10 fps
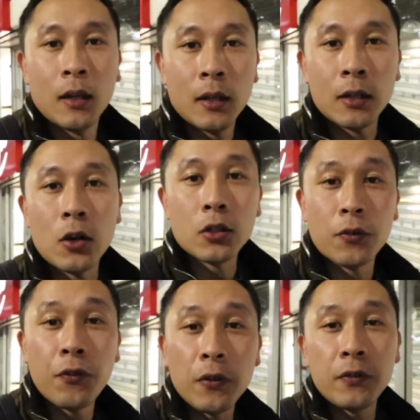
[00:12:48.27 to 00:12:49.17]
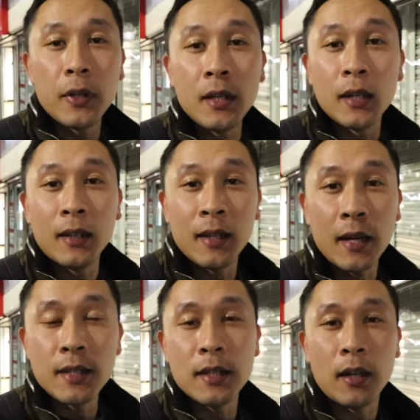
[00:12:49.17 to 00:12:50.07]
It cost
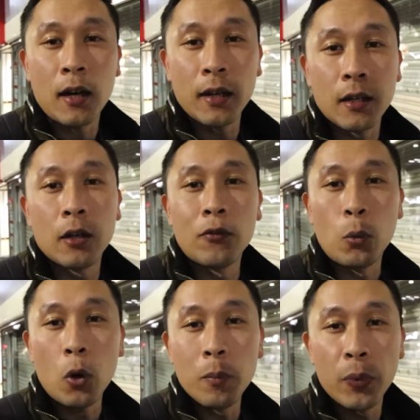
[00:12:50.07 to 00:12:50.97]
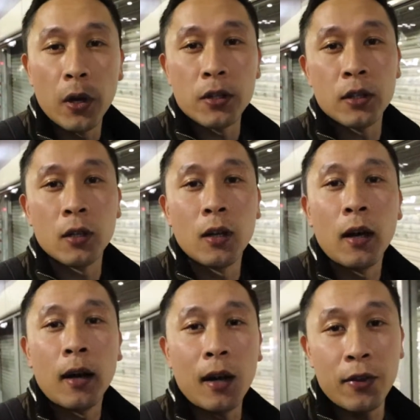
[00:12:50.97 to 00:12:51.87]
$15.99 for one person
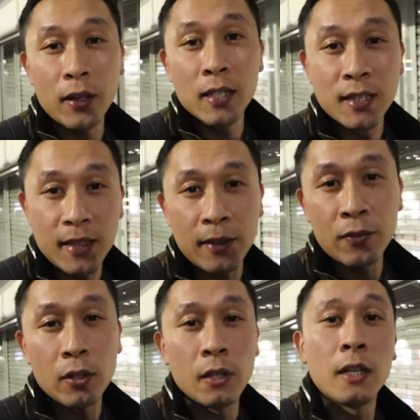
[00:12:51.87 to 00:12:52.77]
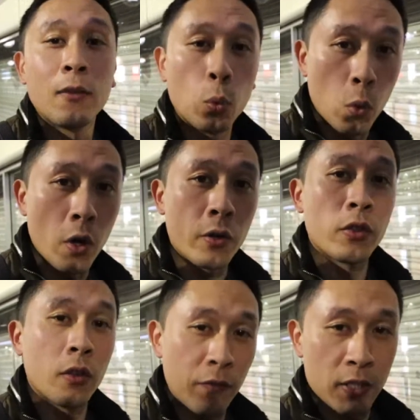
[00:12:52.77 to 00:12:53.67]
and I think it's definitely worth
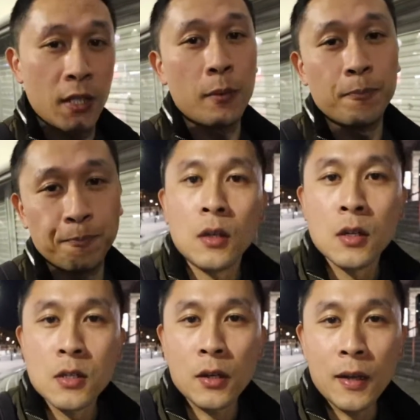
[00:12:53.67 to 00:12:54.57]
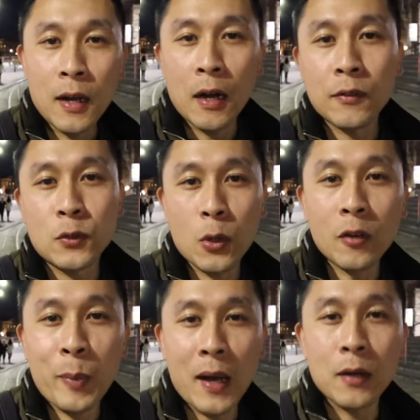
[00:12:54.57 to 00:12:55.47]
the visit. So I now have
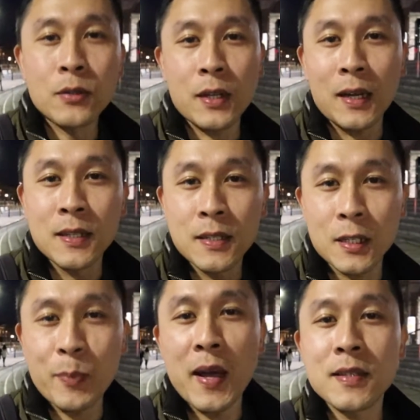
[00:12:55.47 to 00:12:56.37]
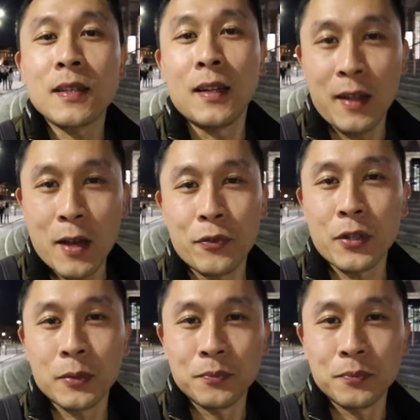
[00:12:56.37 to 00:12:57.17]
£12 and 6 left.